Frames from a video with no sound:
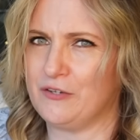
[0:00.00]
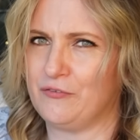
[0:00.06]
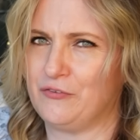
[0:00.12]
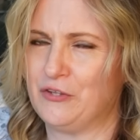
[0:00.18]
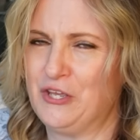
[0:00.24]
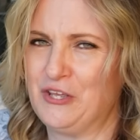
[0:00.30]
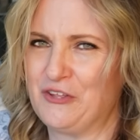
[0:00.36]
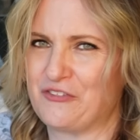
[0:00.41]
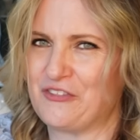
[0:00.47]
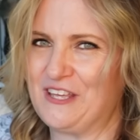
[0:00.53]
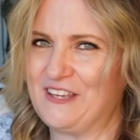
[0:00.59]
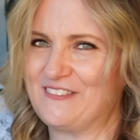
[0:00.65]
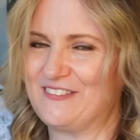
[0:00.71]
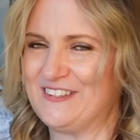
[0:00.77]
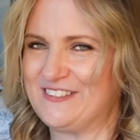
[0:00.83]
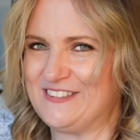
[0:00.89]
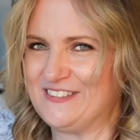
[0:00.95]
if you
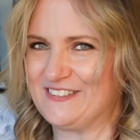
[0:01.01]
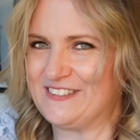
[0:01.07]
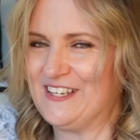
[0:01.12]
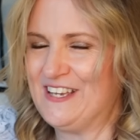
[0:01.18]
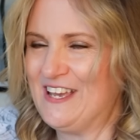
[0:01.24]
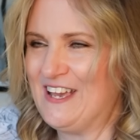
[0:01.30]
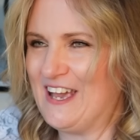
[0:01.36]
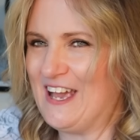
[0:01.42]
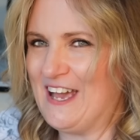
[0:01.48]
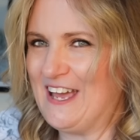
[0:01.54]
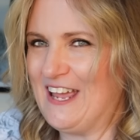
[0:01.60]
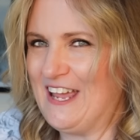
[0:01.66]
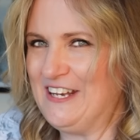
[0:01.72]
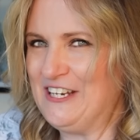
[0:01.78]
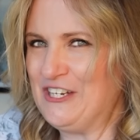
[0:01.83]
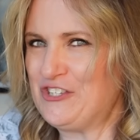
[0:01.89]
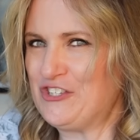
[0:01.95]
think this is
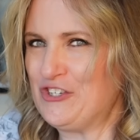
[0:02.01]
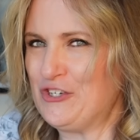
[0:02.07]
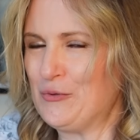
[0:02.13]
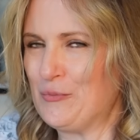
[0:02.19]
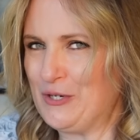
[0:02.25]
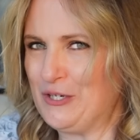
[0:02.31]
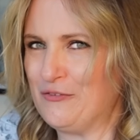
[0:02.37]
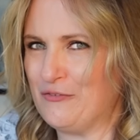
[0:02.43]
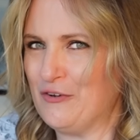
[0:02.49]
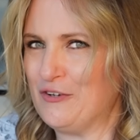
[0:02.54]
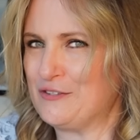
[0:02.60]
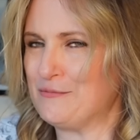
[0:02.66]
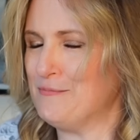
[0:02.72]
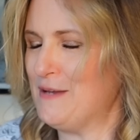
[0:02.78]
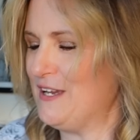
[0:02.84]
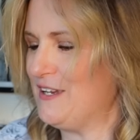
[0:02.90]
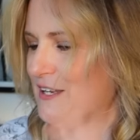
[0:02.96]
an issue when you first
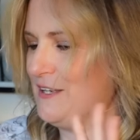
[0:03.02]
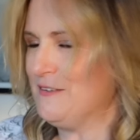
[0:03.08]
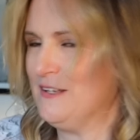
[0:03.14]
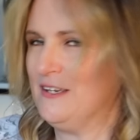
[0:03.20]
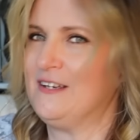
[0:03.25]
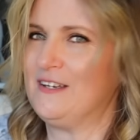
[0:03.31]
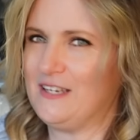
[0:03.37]
make it.